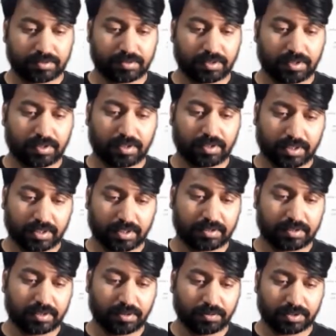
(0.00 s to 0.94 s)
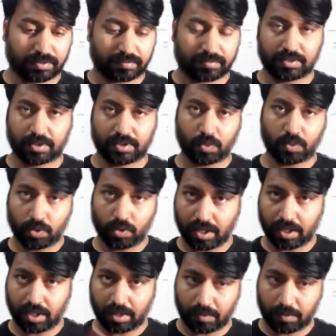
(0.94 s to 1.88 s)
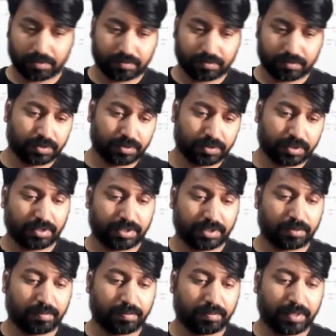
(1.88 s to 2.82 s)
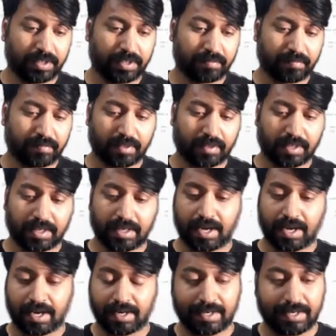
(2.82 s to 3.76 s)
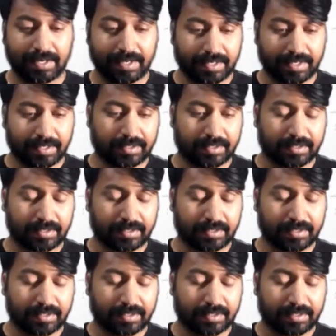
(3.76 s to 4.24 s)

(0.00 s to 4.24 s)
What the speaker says: Okay, solution. The total amount of solution is there. No, it should be 100